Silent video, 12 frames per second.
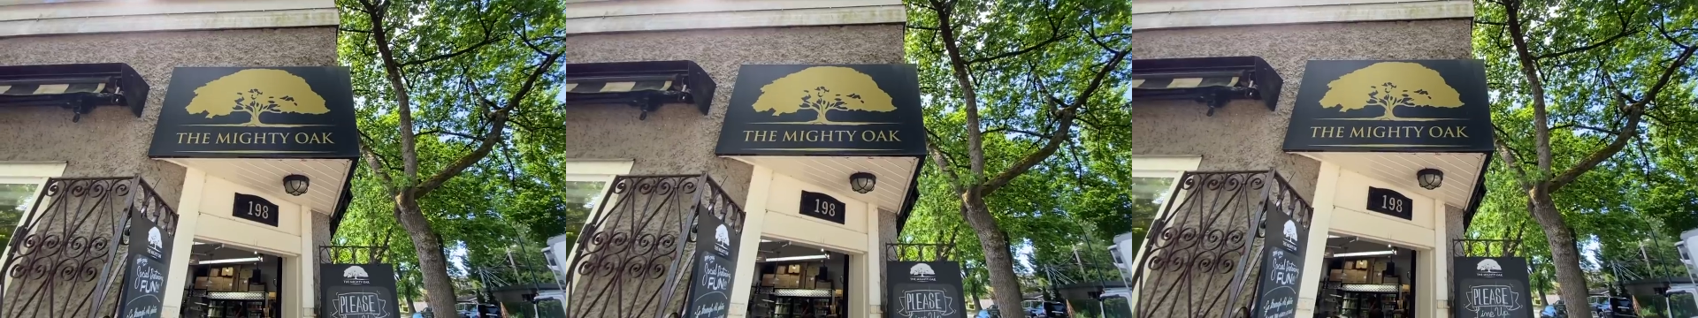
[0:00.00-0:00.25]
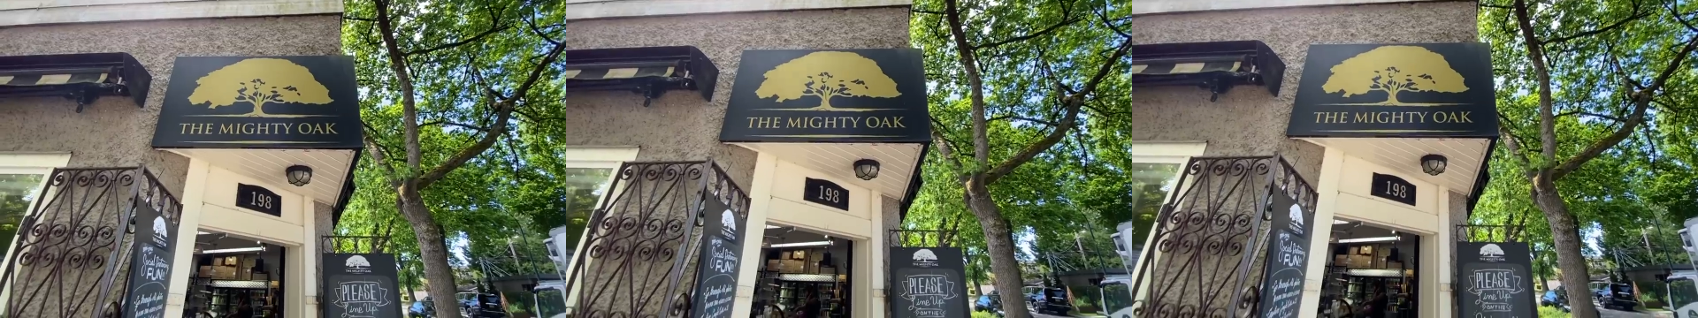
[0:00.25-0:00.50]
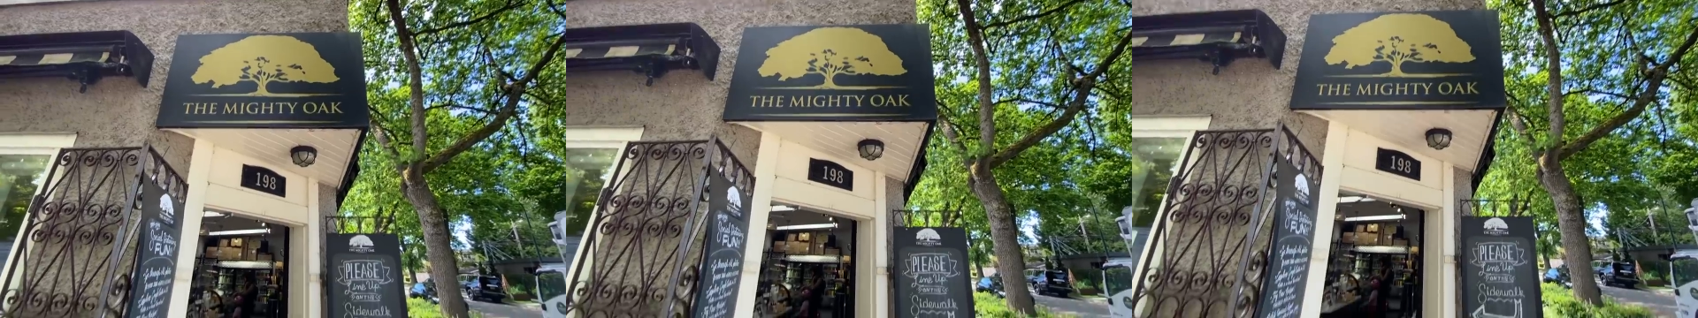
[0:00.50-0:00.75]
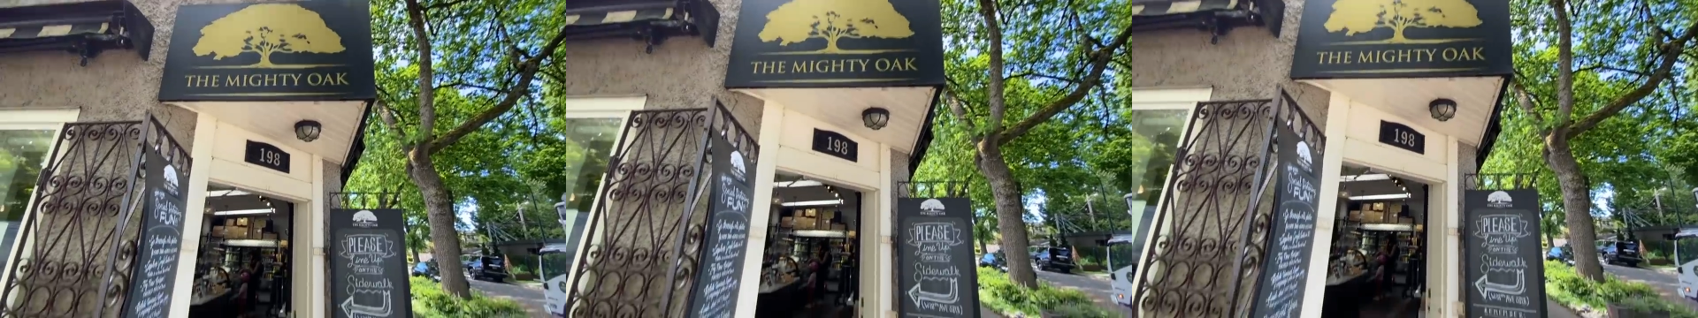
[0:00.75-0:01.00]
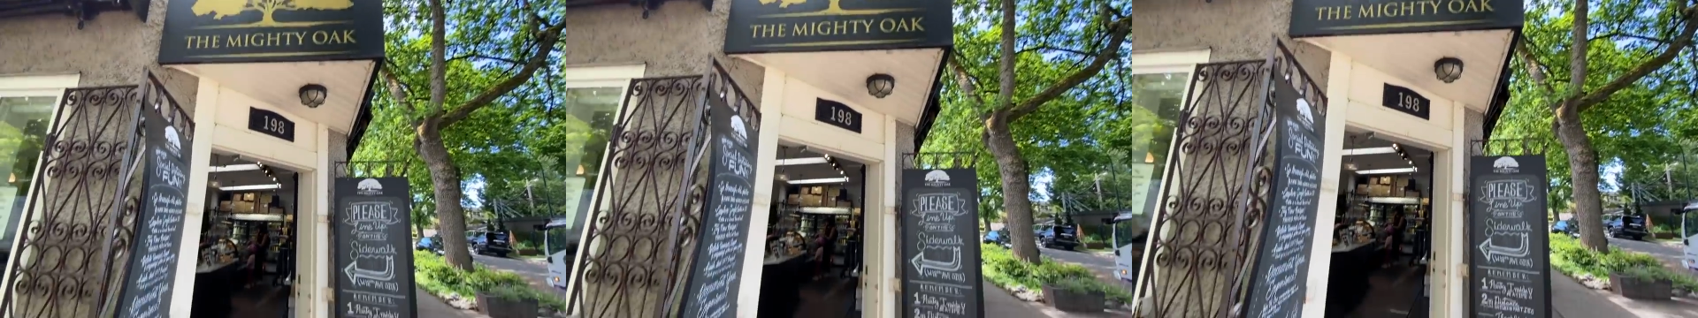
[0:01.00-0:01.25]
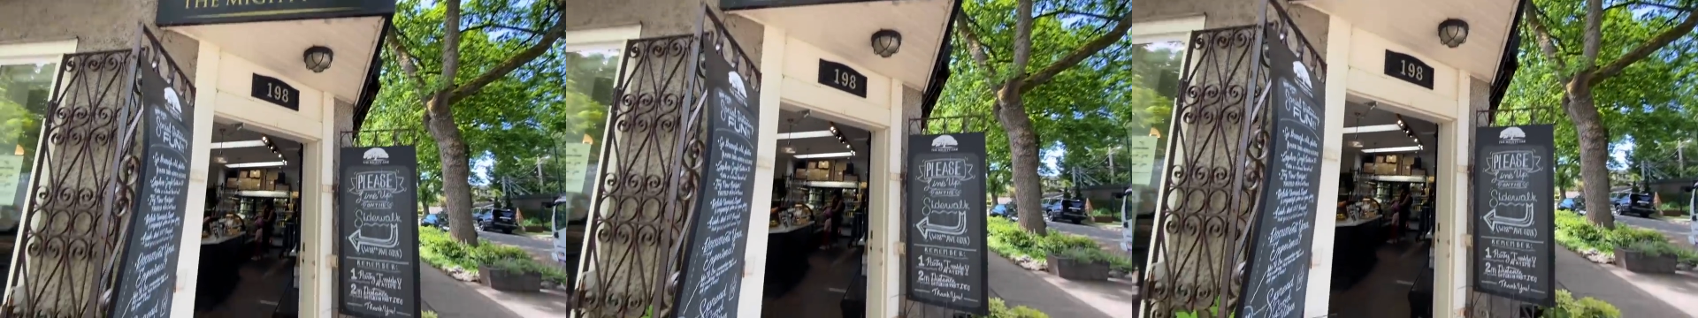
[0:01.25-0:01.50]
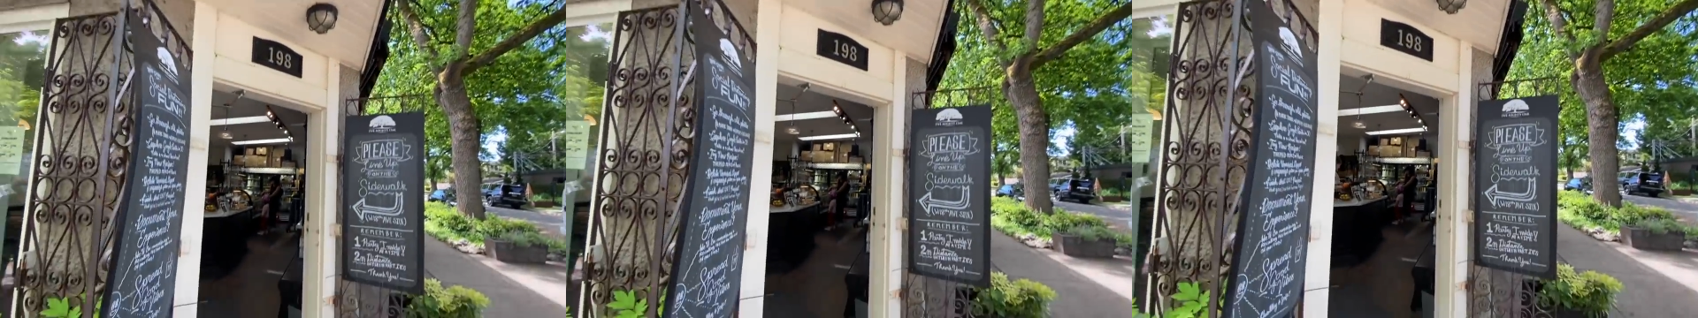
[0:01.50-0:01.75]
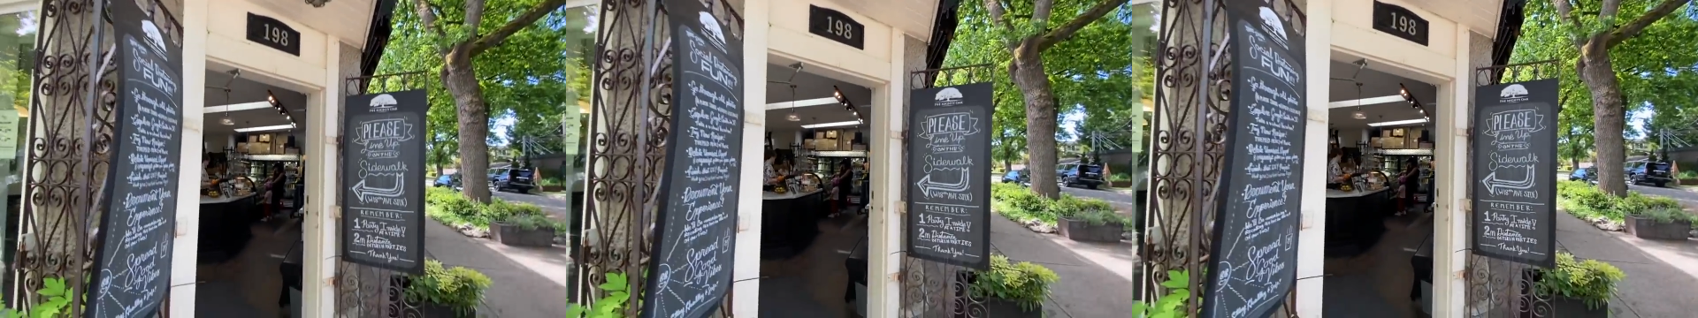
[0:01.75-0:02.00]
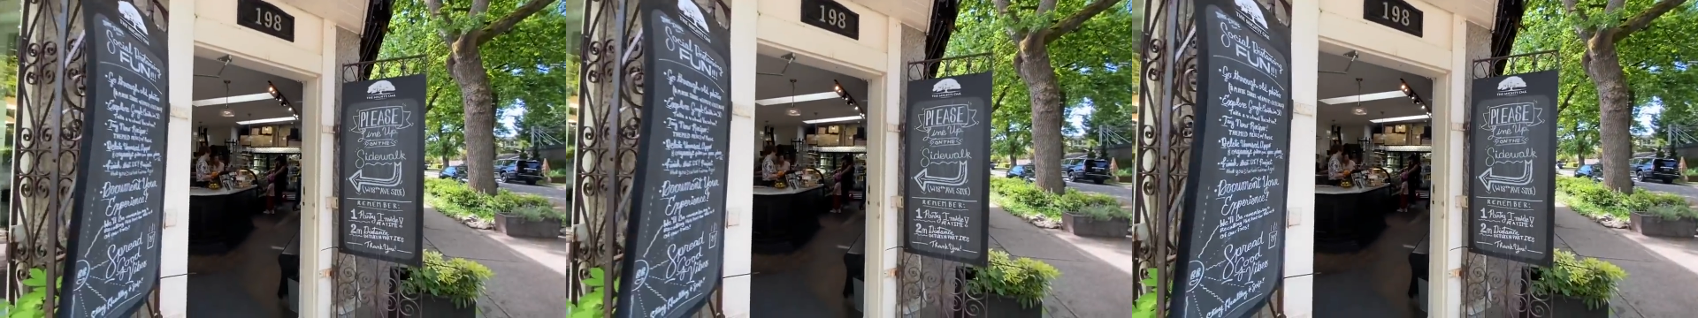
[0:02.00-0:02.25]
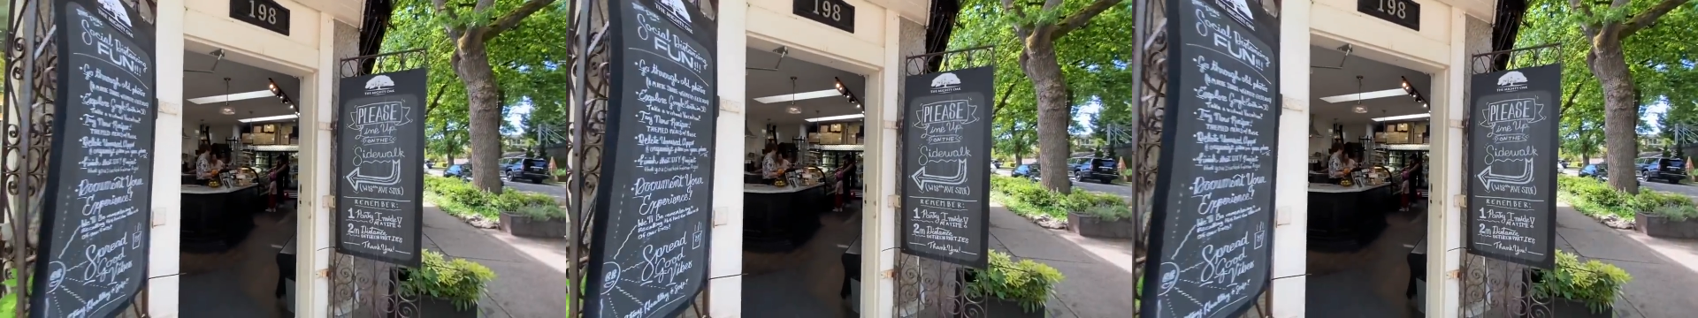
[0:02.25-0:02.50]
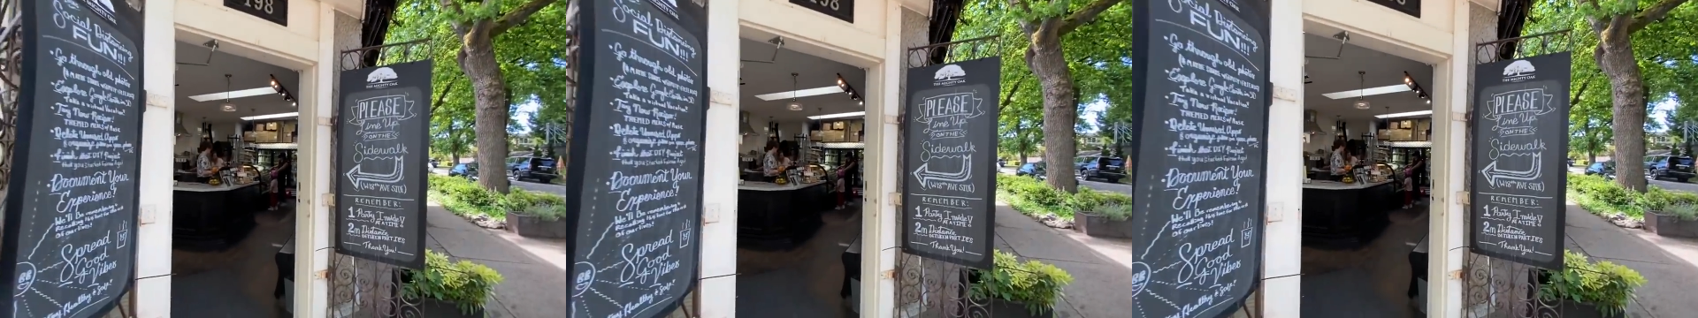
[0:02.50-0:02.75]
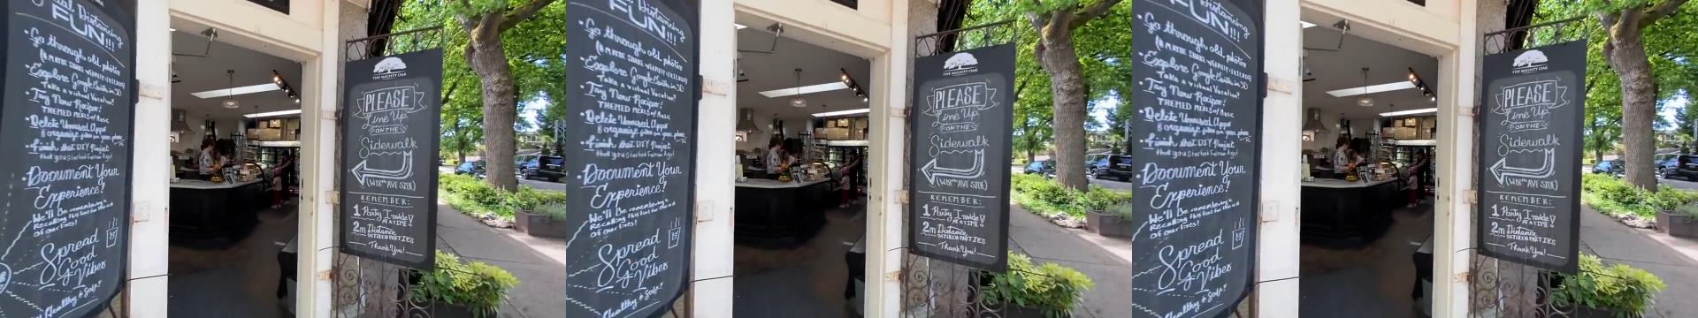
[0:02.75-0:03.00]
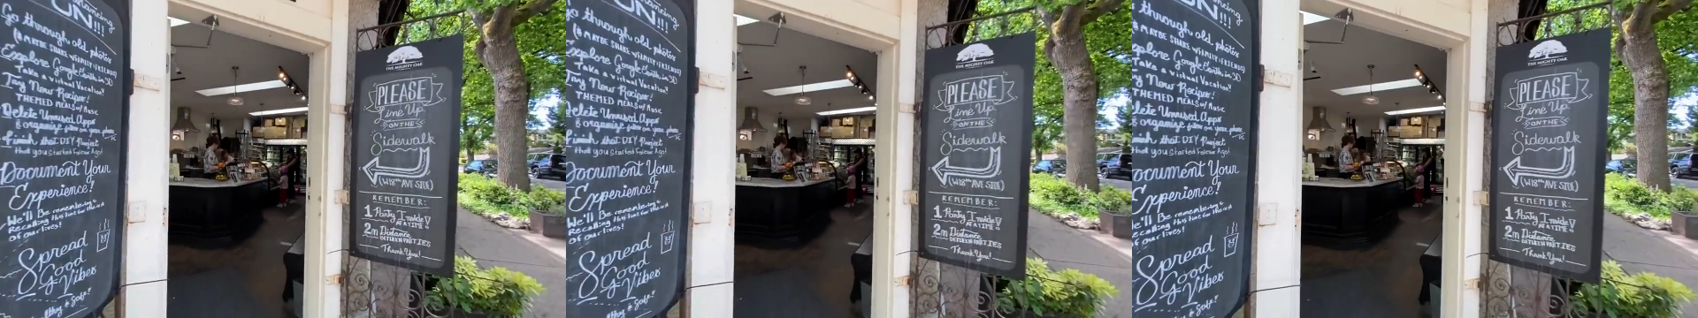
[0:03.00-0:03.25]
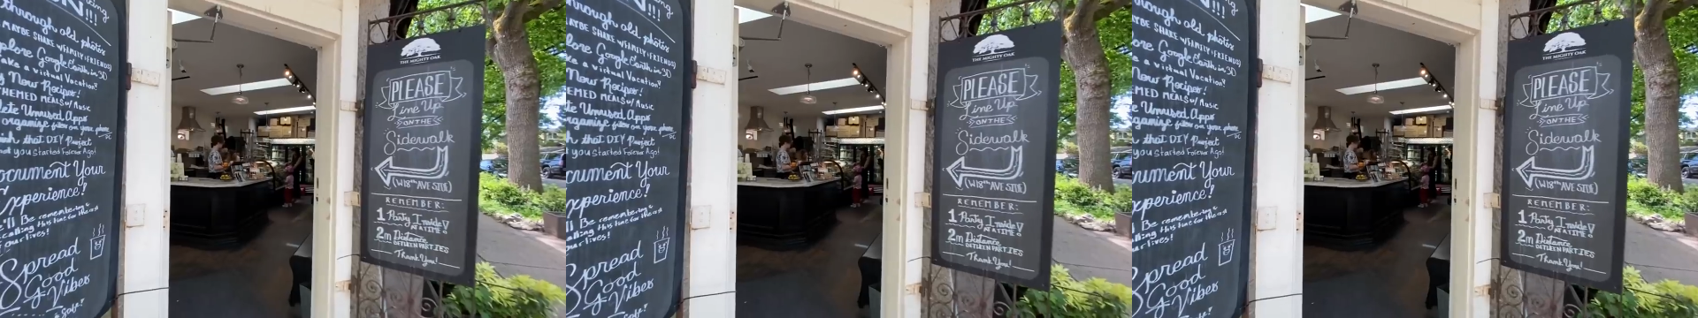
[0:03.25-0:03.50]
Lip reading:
Nobody's mouth can be seen.